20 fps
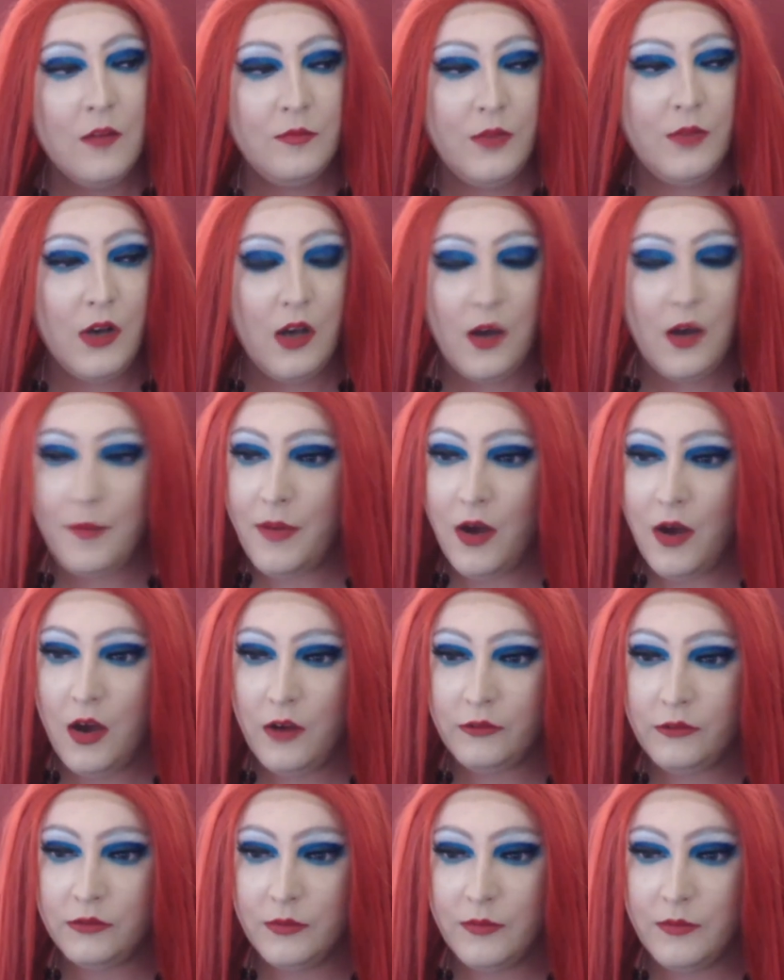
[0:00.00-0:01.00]
But
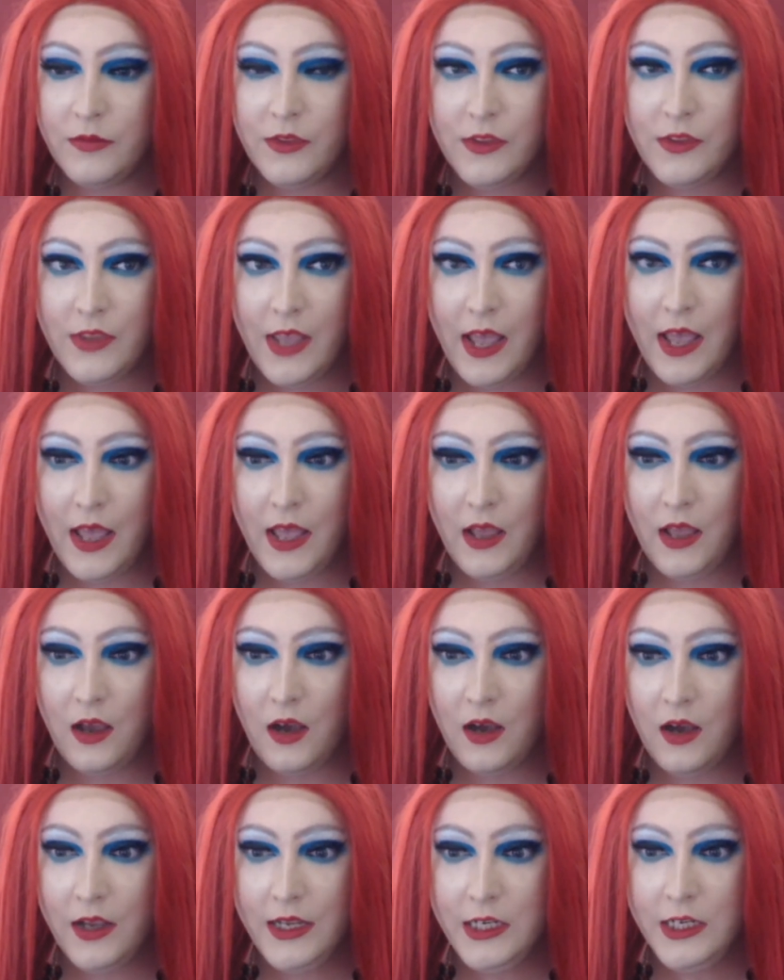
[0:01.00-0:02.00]
apart from that,
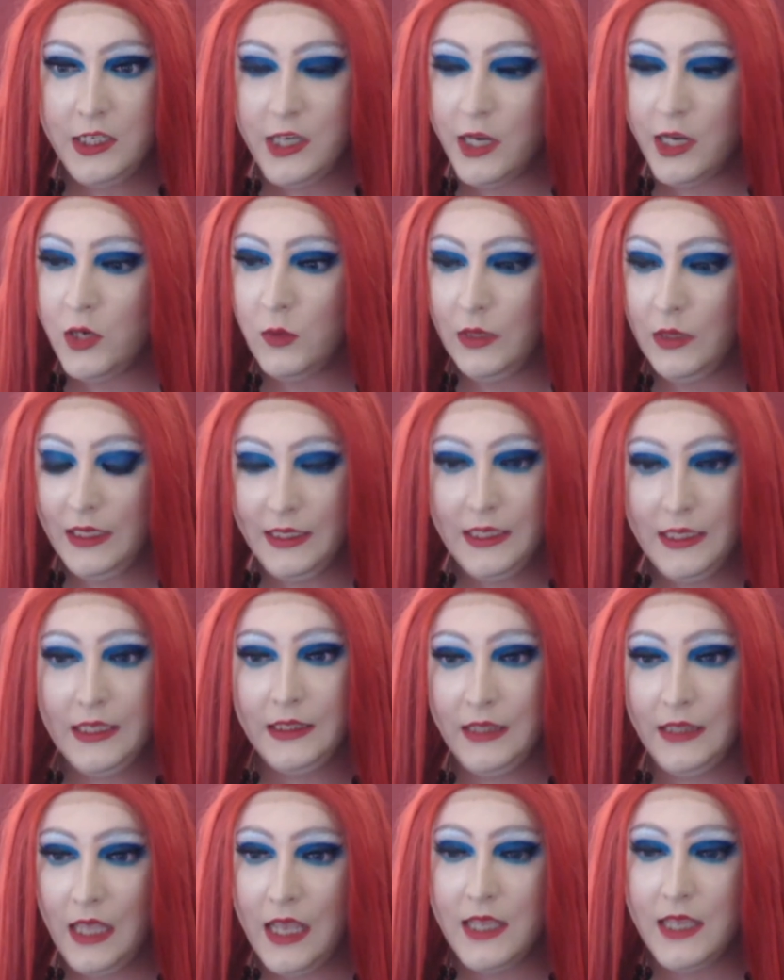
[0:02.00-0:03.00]
I genuinely
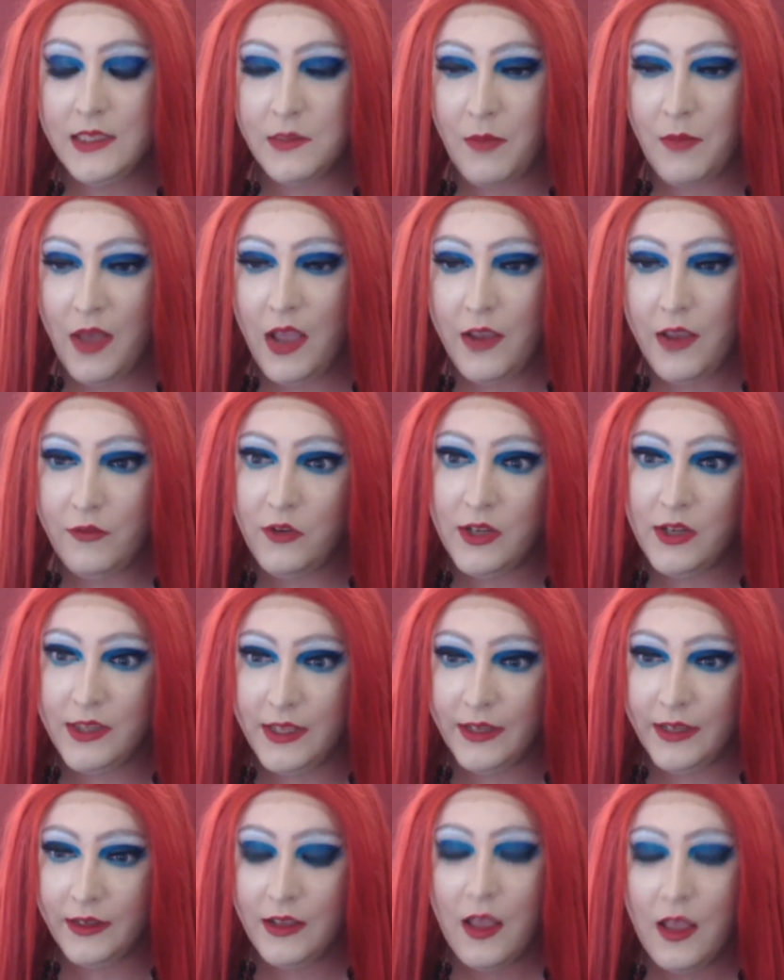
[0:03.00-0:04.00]
think that is about
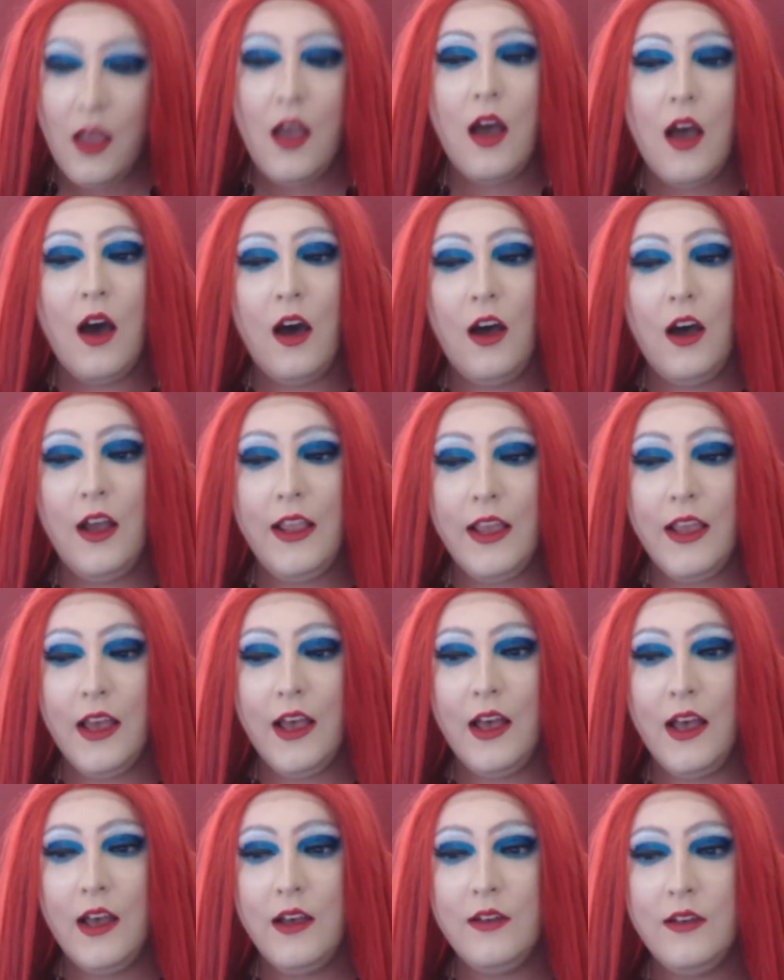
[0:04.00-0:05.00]
everything. I
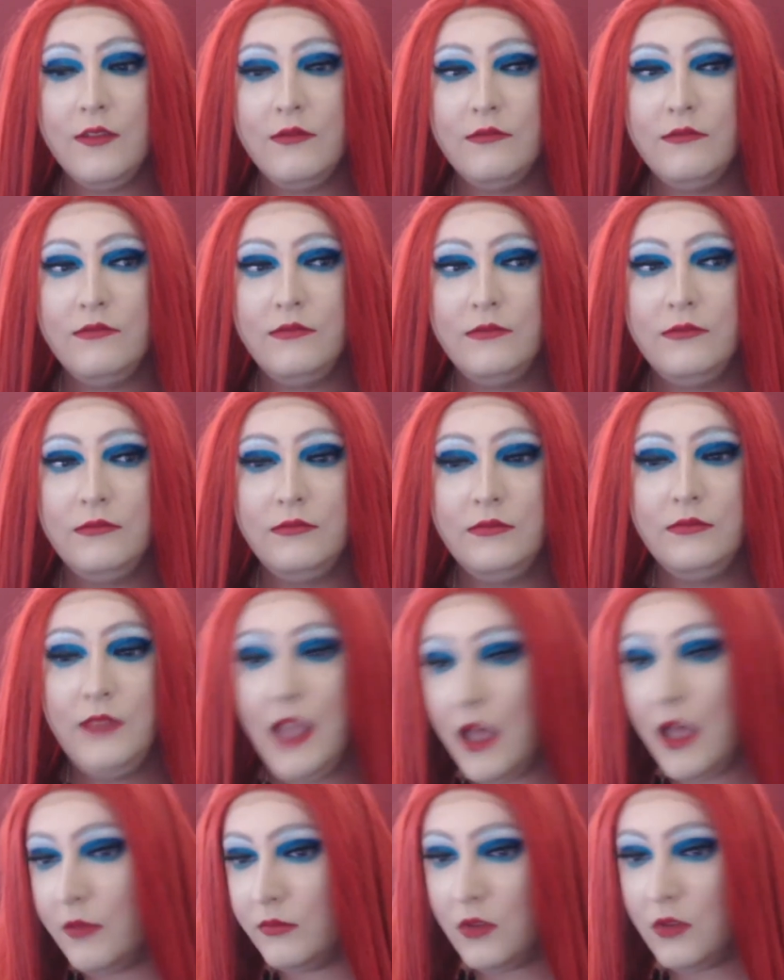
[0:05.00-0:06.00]
have,
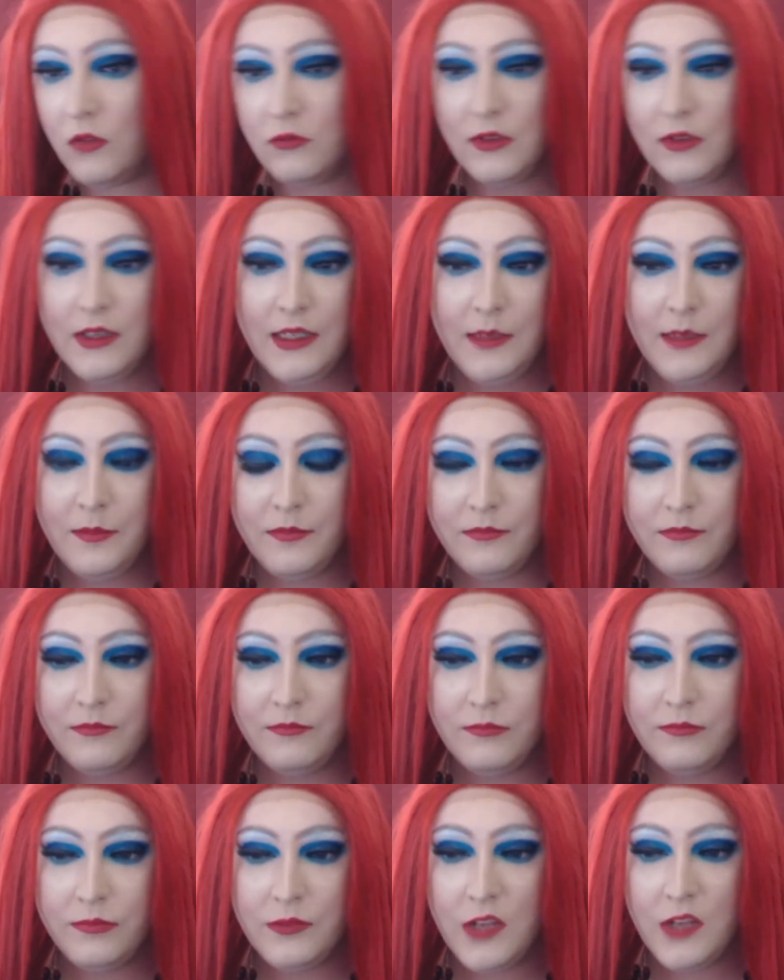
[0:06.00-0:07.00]
yeah, not really
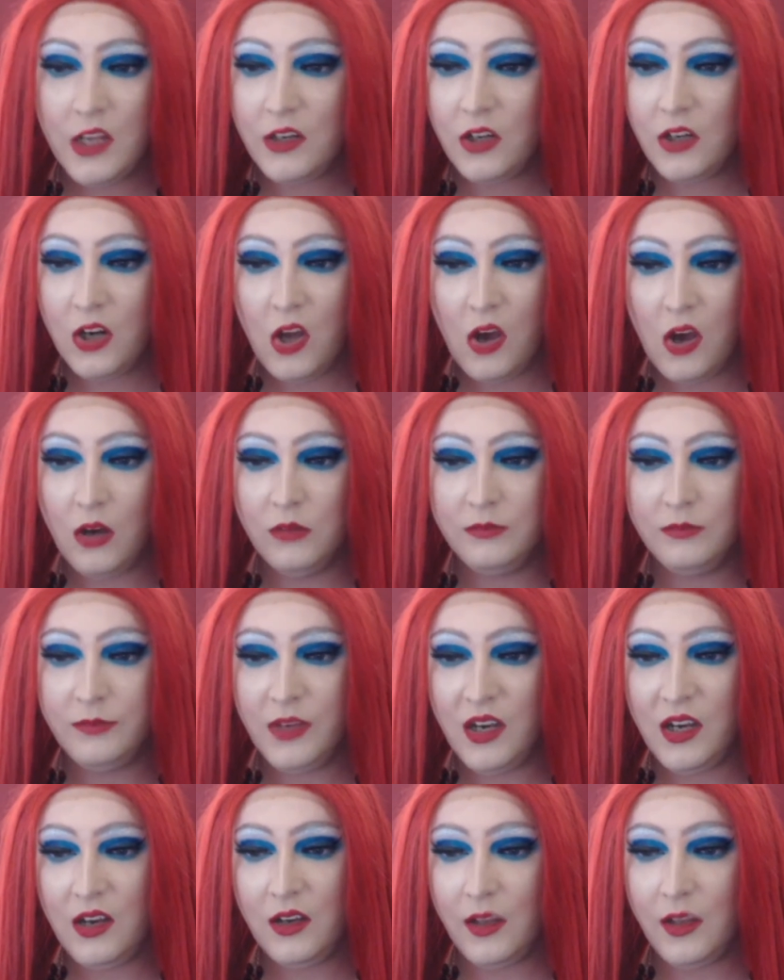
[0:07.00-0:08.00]
done a lot.
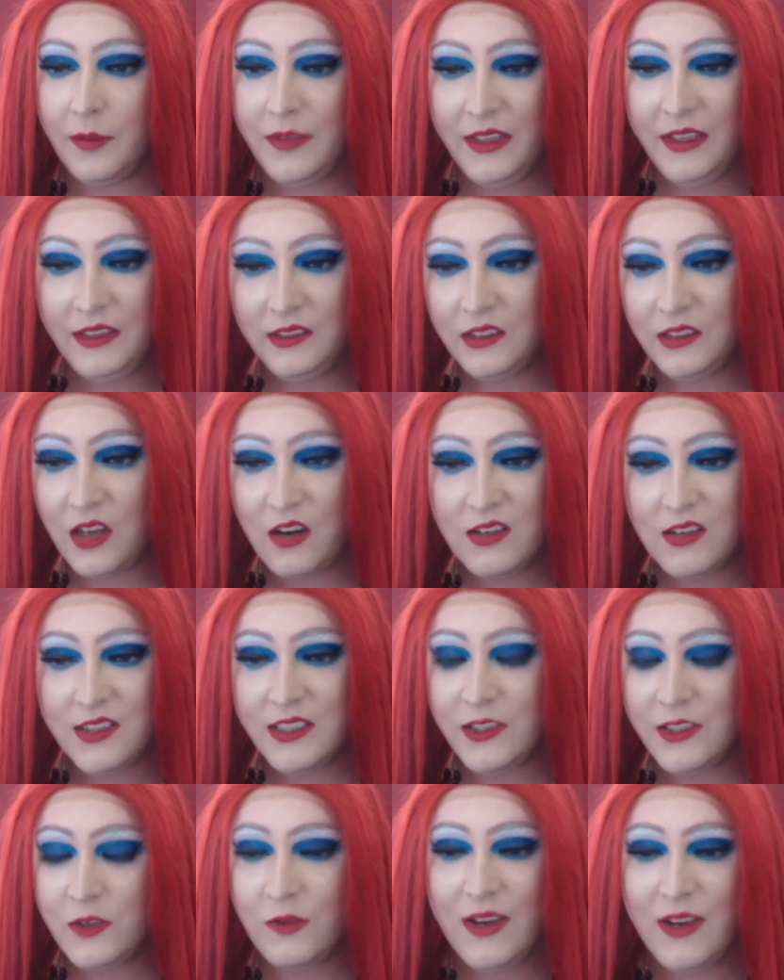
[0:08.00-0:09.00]
But I mean, current
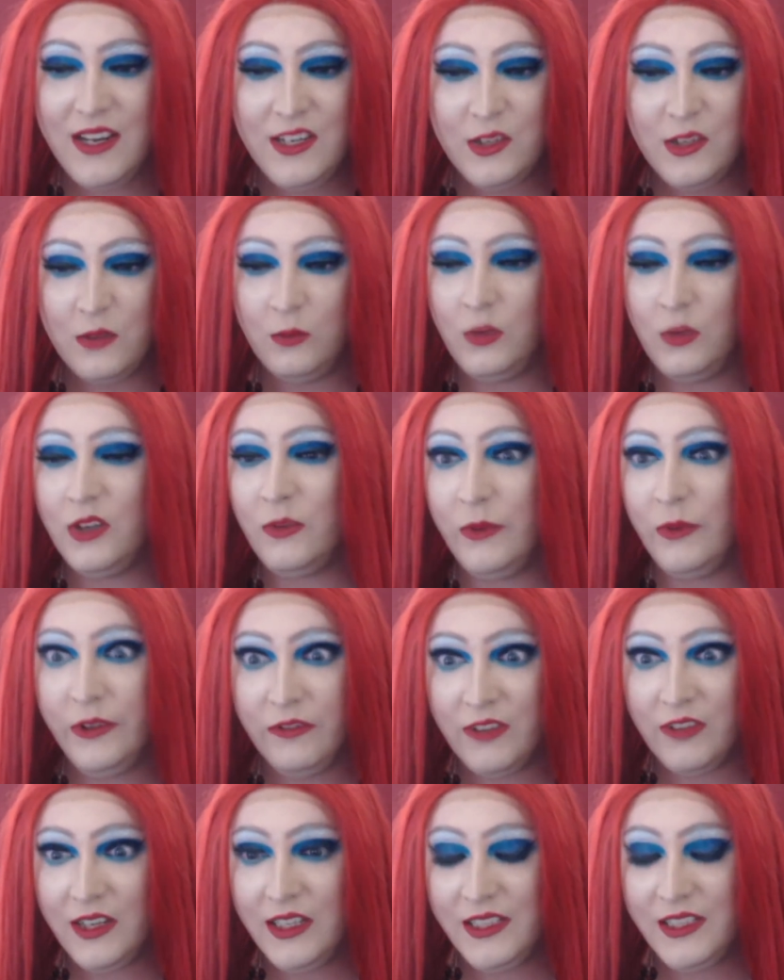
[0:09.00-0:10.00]
situation, what are we
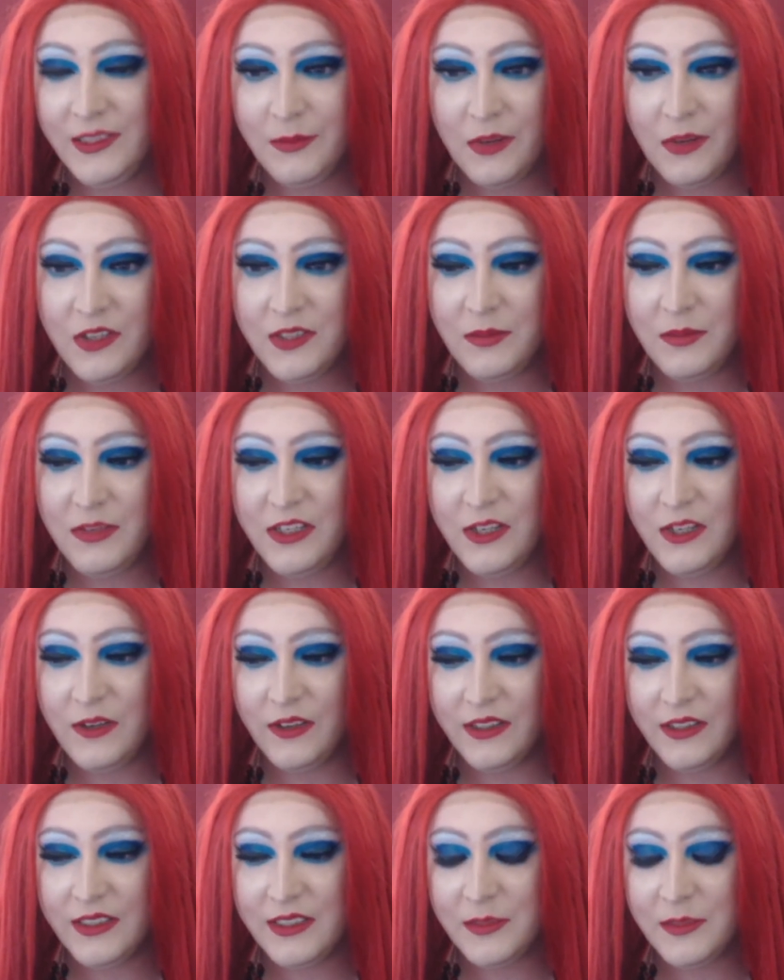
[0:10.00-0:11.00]
really supposed to be
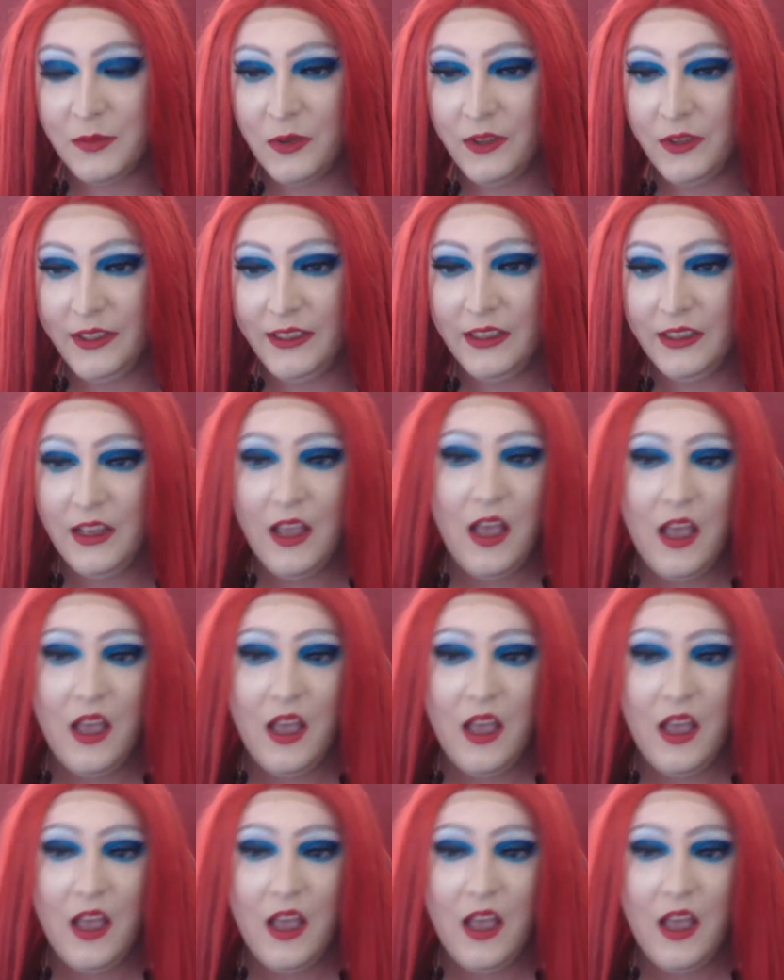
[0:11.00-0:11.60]
doing at this point?